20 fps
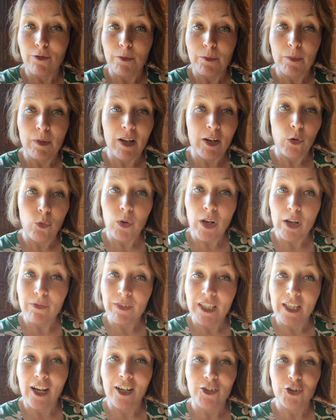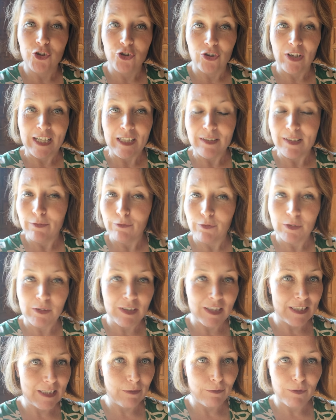from all over the country,
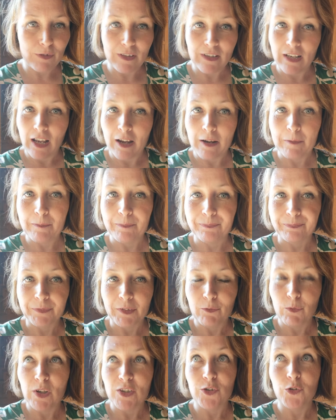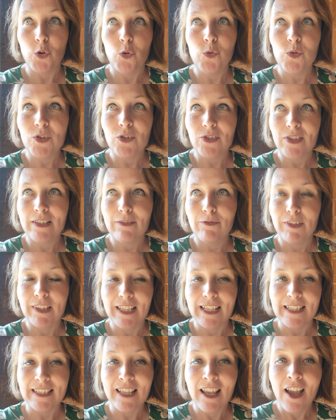worked on all sorts of different
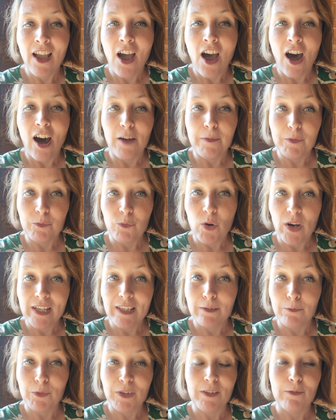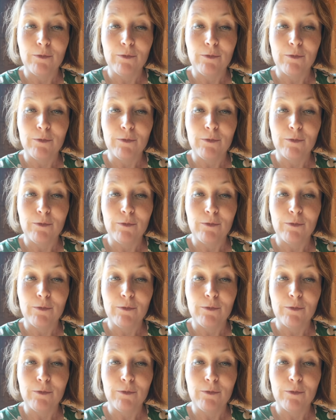things. I've been working with